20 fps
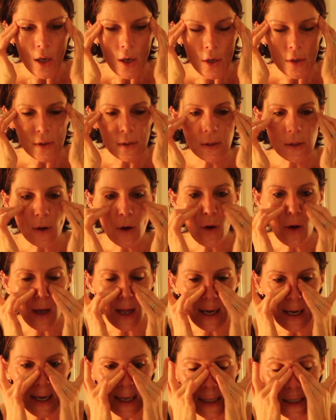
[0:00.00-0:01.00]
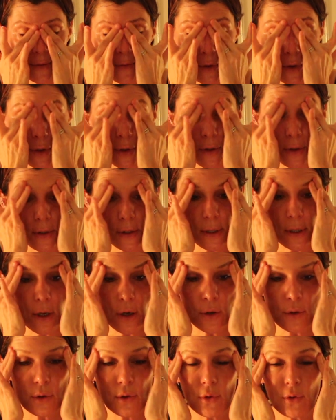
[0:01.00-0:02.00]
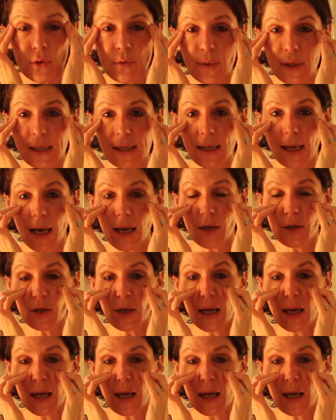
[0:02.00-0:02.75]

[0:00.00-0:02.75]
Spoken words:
So let's focus on a good massage.